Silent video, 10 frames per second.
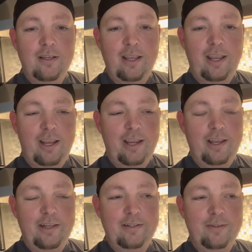
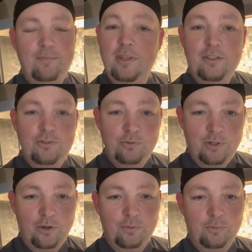and things you
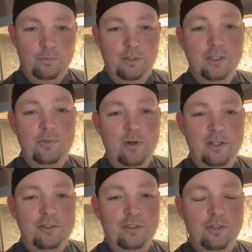don't really want
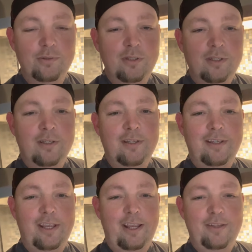to do,
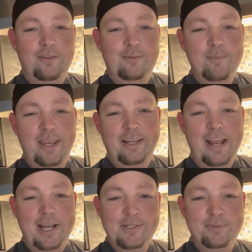and make an
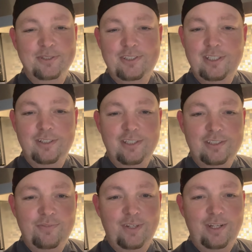actual
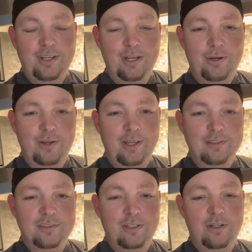serious video.
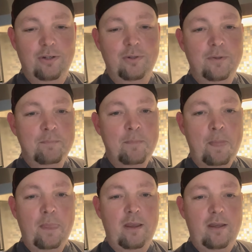And so
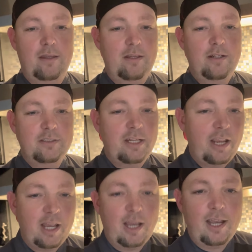here
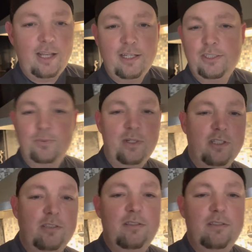today, I just wanted to